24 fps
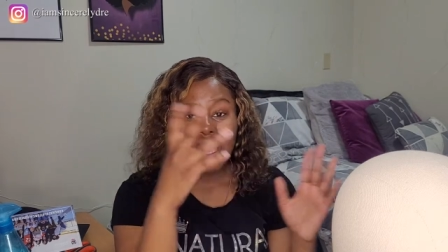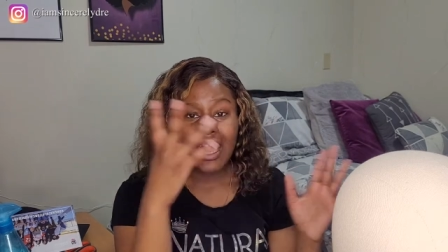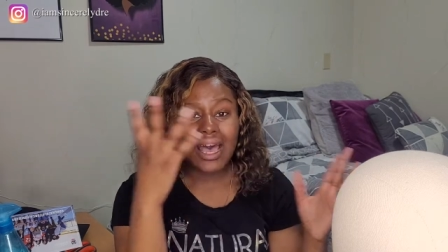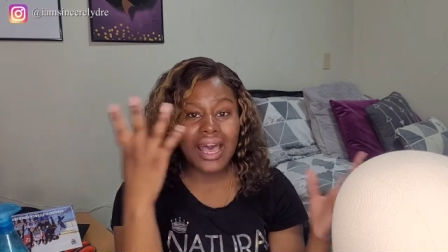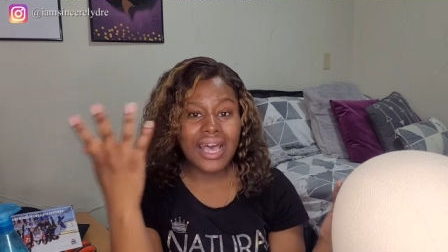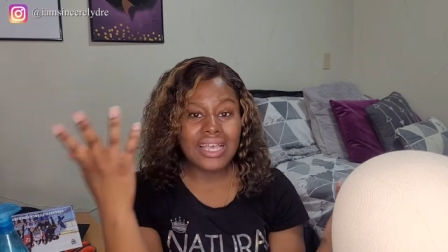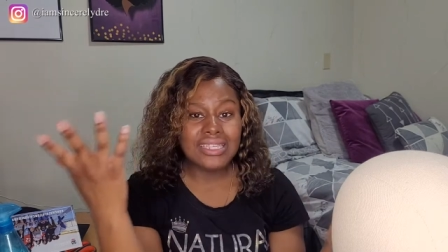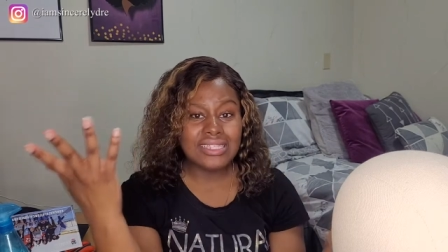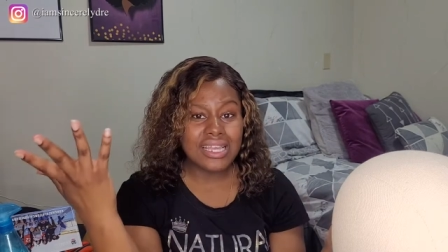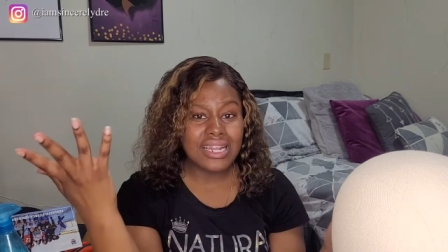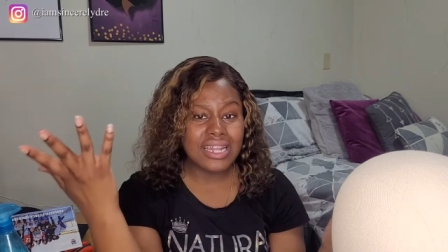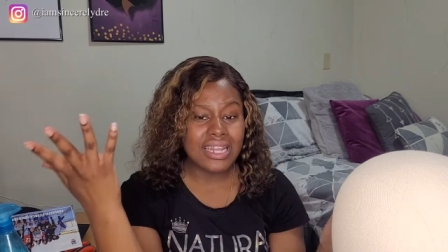
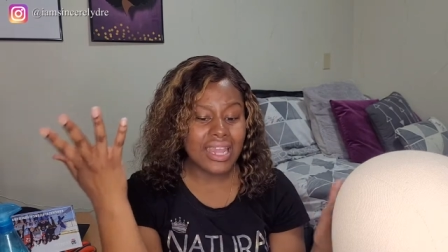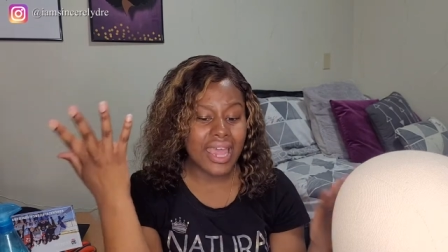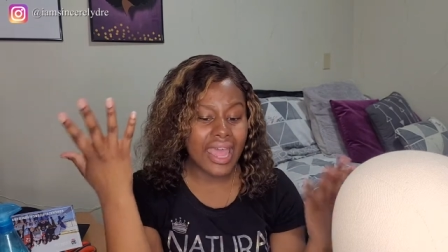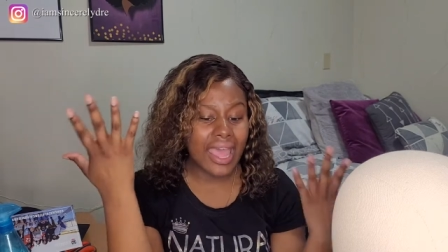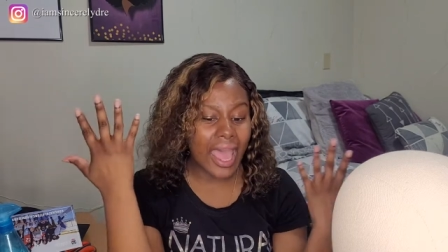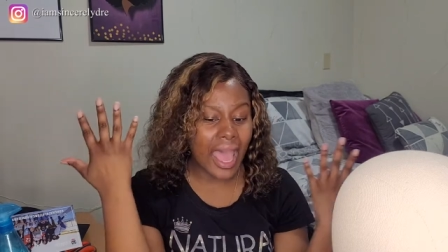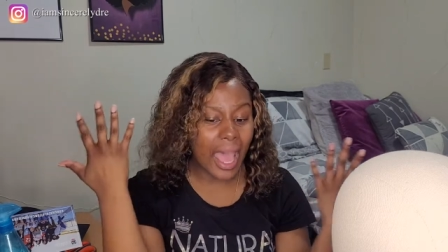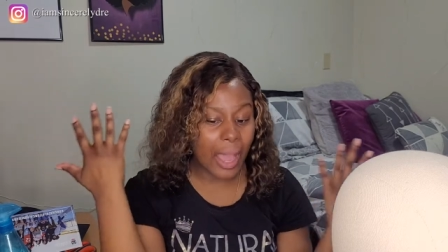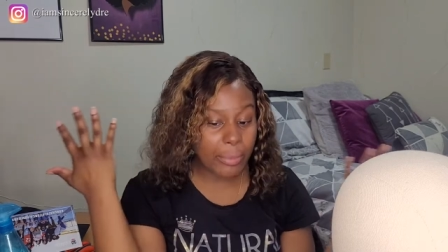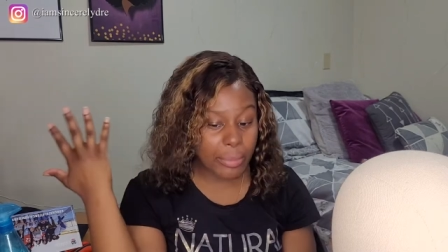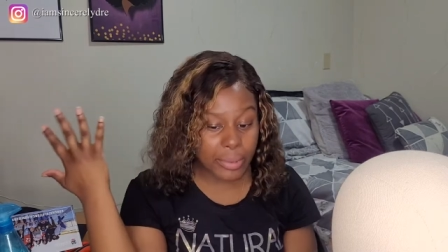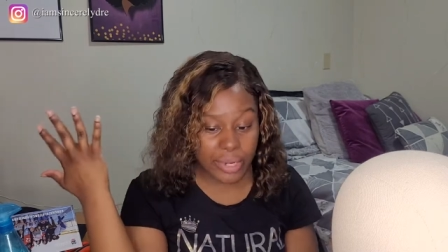Outside of
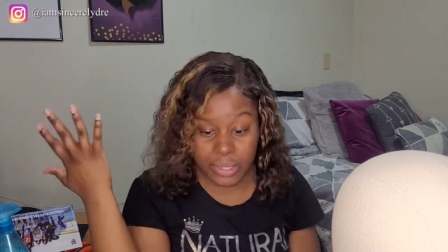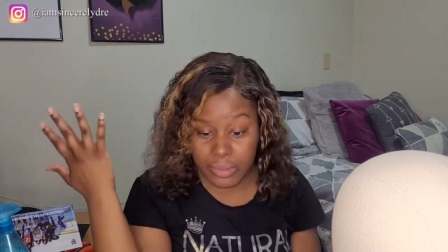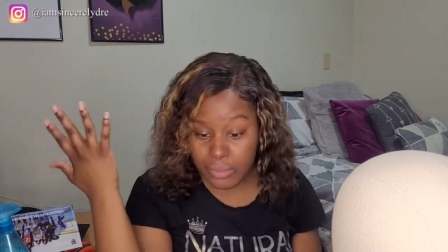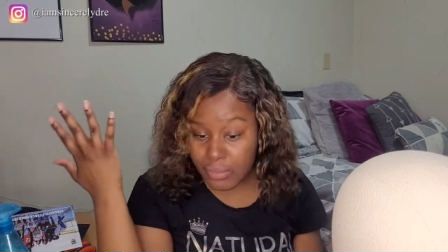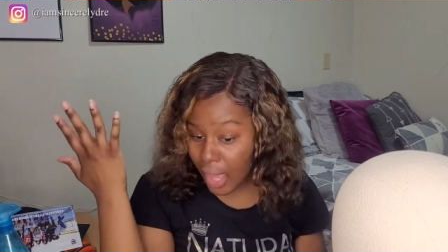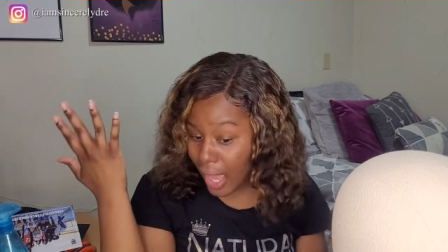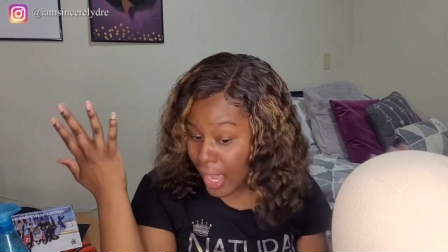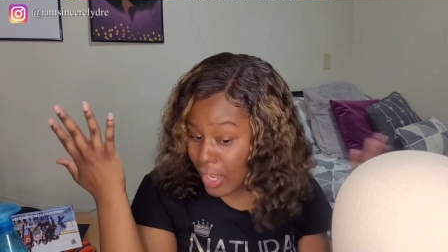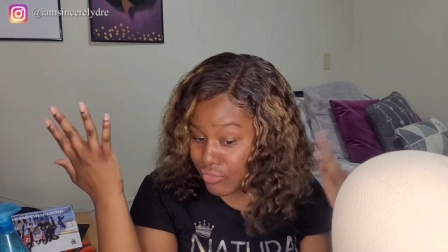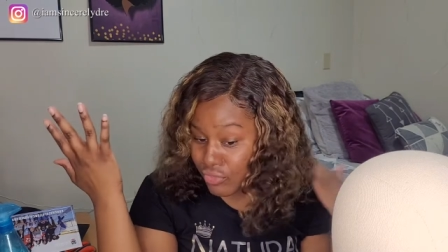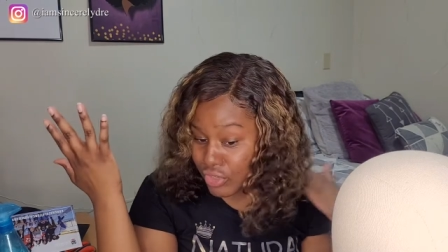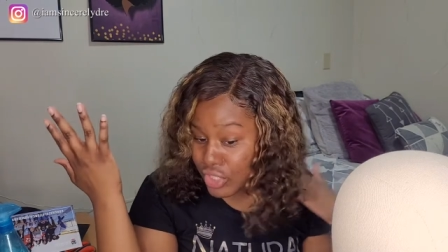that,
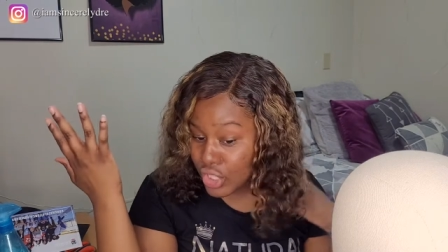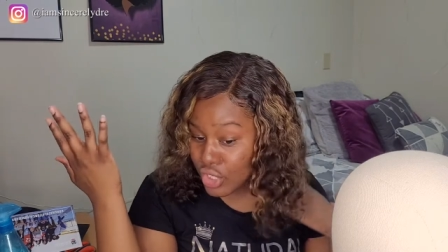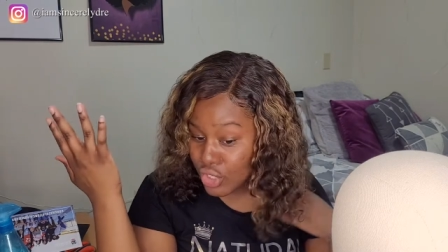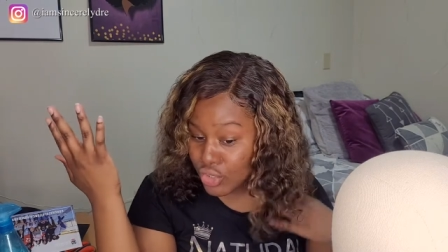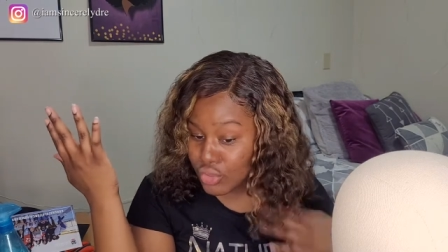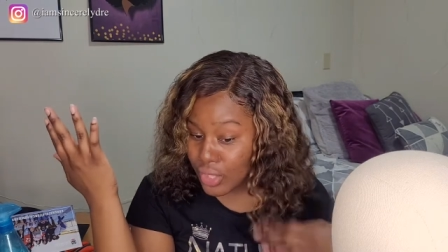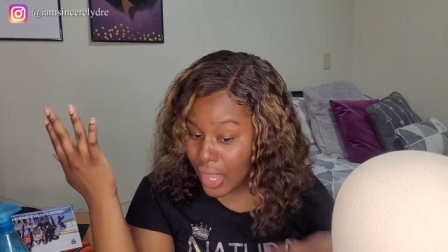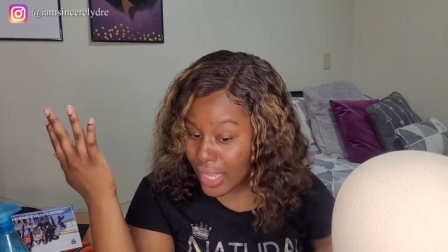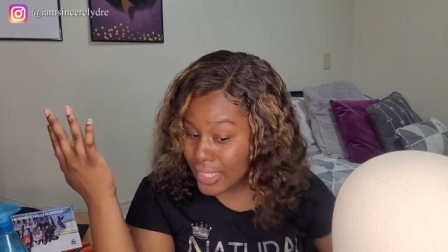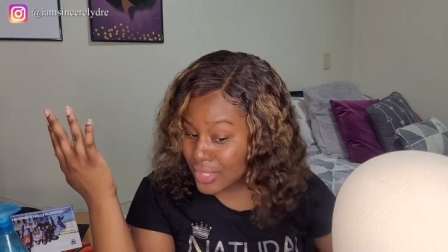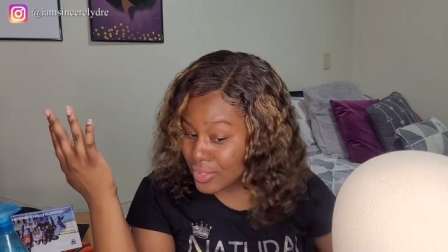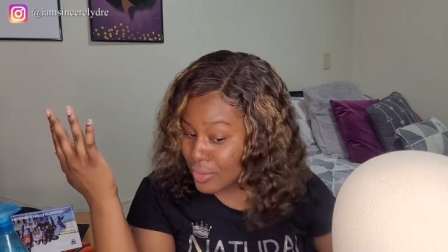I really do
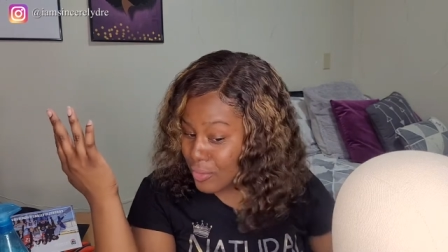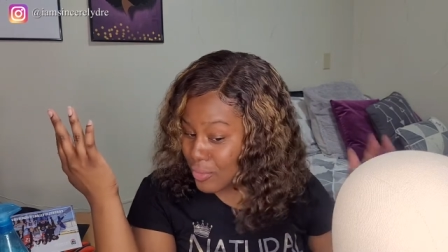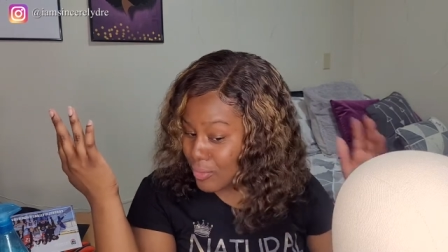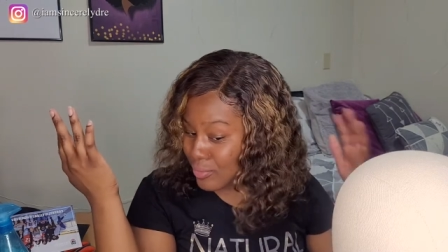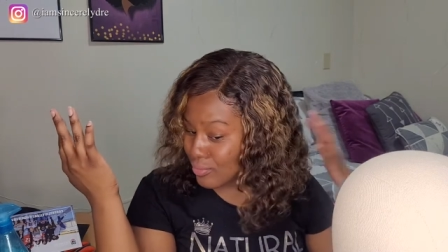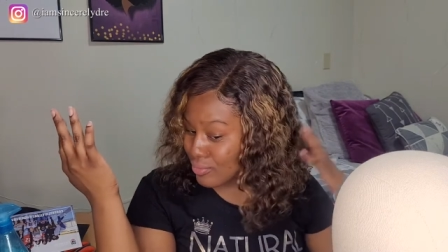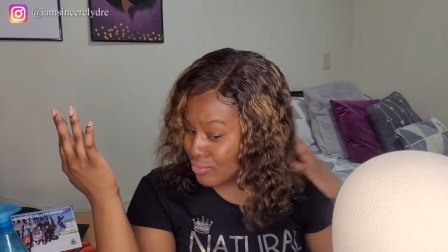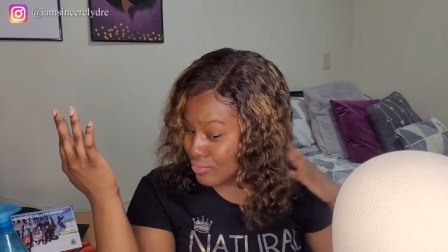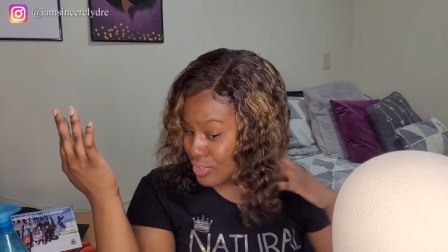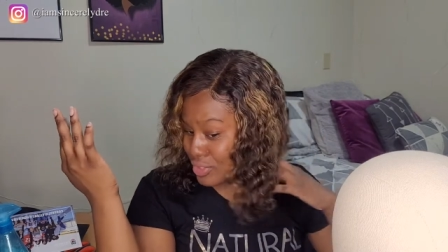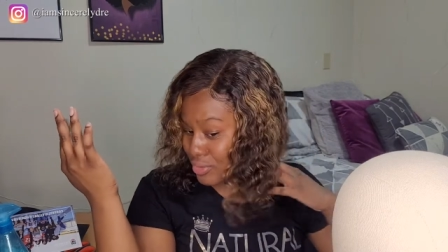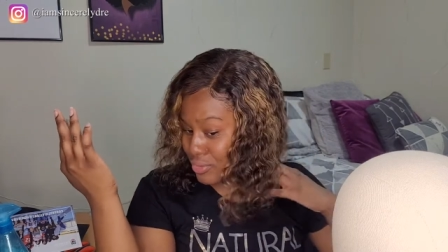like the
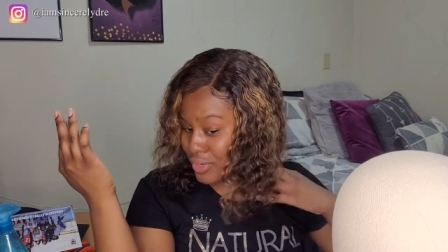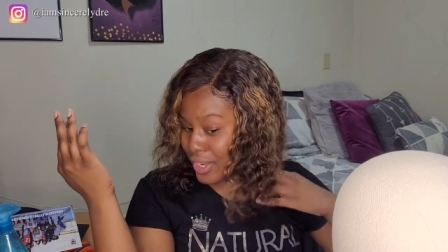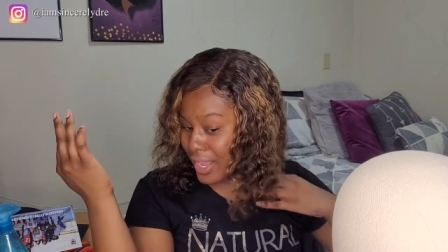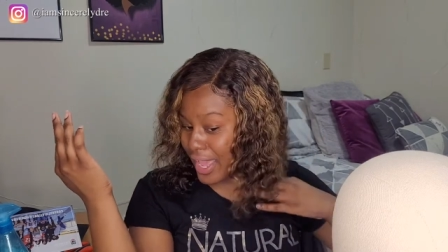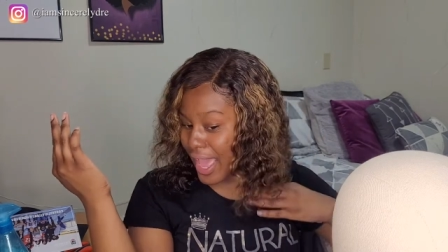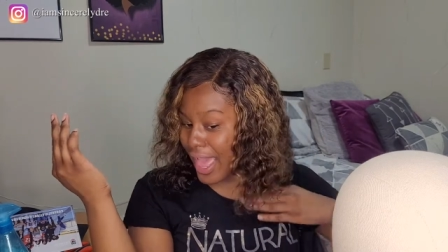unit.